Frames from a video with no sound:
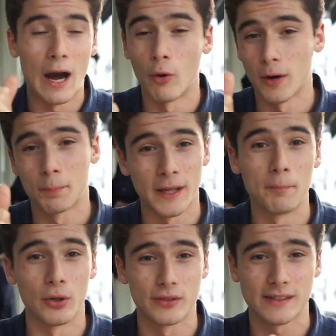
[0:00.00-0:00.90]
I want to play
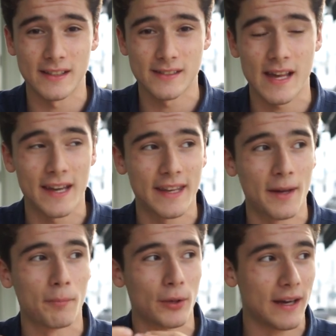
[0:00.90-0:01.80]
both sides of that
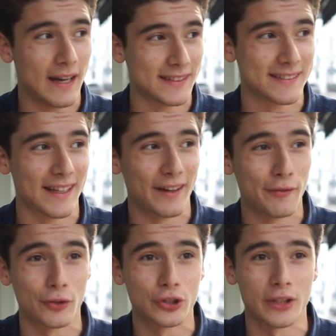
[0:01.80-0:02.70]
game, but as a said,
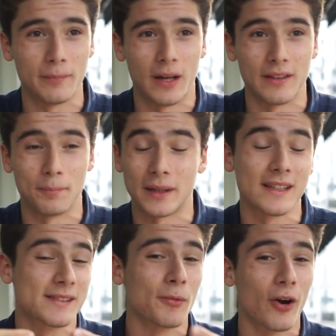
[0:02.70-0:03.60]
unfortunately,
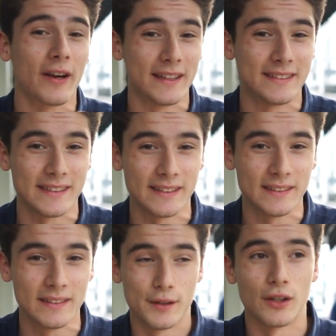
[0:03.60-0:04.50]
because I'm not
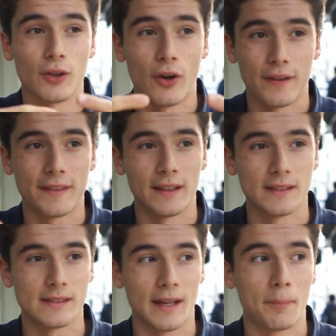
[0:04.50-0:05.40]
18, there's a lot of
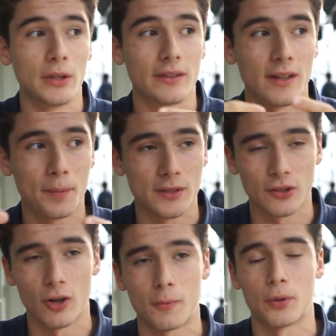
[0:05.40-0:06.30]
things like building up a
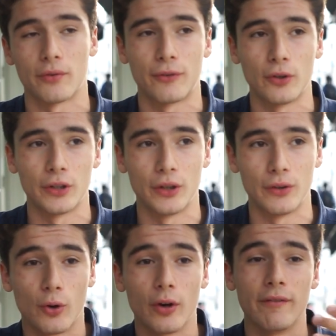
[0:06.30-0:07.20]
stock
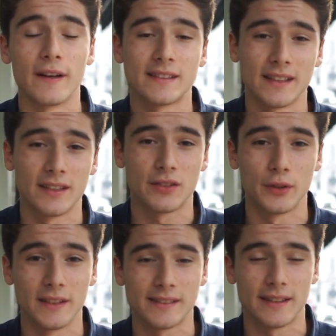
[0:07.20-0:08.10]
portfolio or investing into
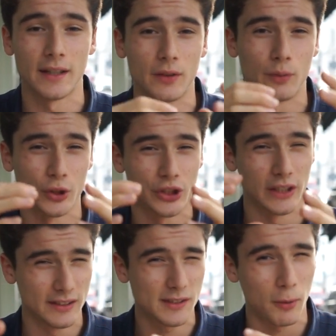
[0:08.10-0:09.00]
real estate, which
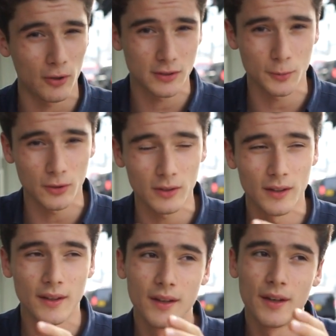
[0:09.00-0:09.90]
is possible,
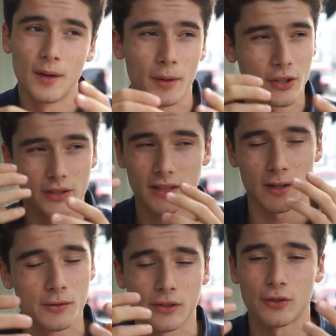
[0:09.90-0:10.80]
but it just
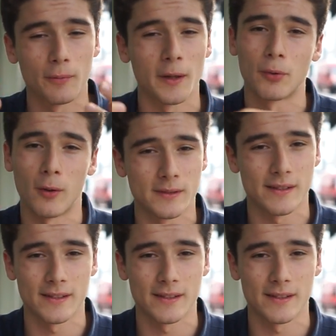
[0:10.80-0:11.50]
comes with so many problems at